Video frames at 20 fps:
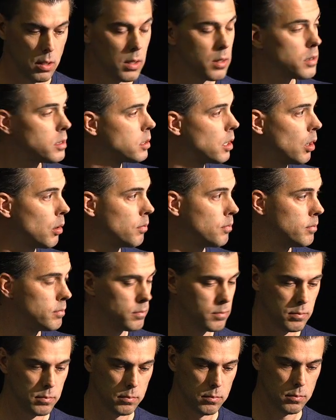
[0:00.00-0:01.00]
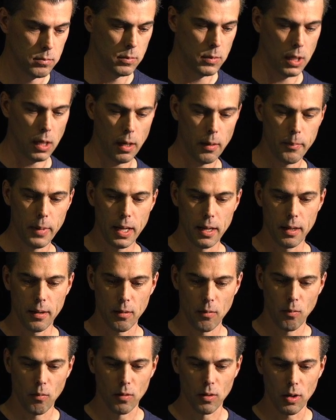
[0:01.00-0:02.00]
So I may
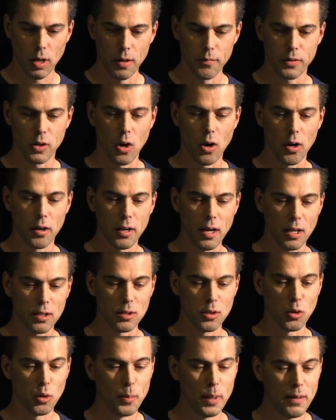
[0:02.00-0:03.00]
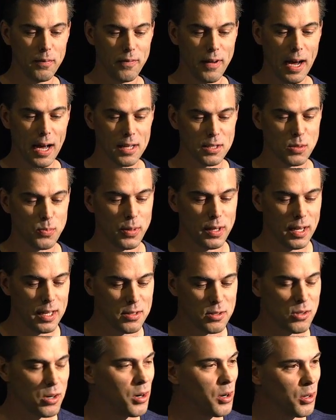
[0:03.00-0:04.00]
have gone a little bit fast, but I
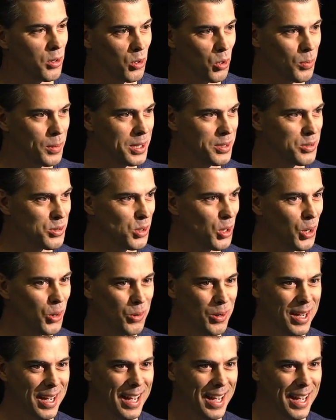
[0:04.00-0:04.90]
started a little bit slow.